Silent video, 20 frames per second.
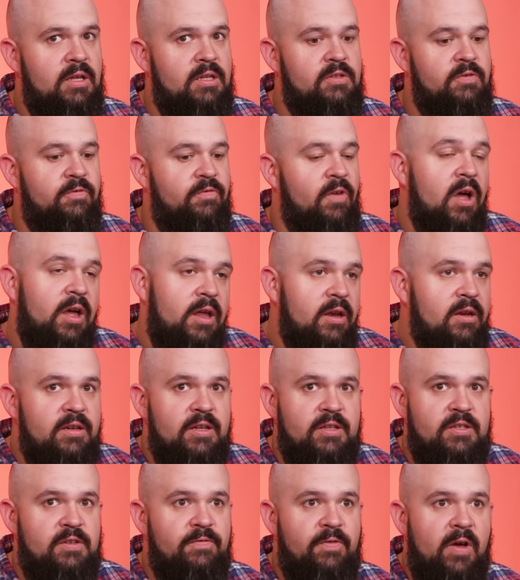It's fun.
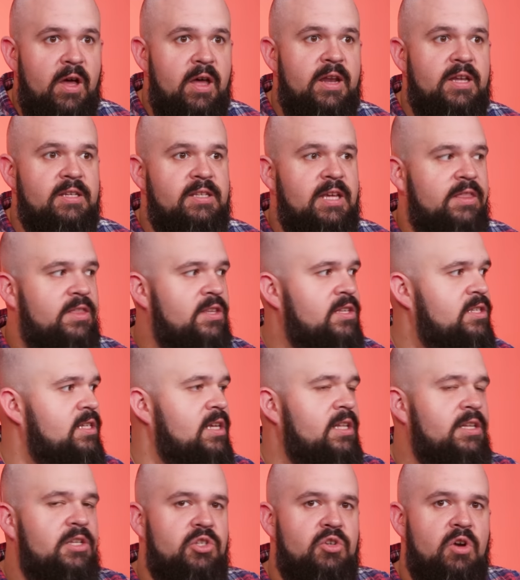It's fun. It's like the
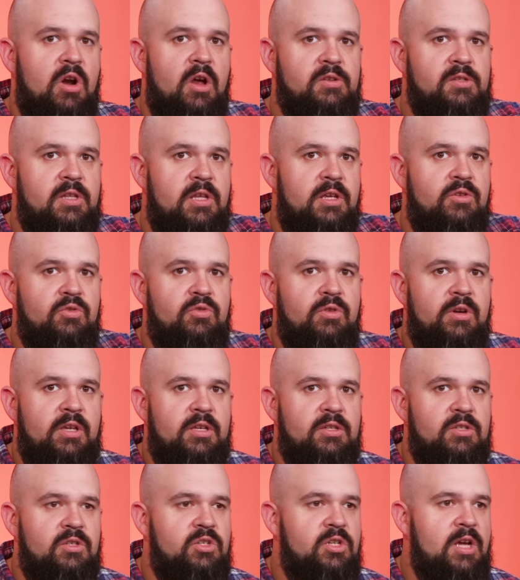silly straws that you
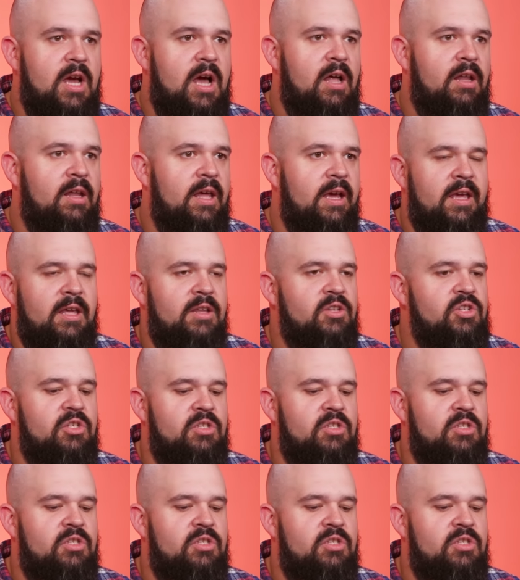drink as a child. Like it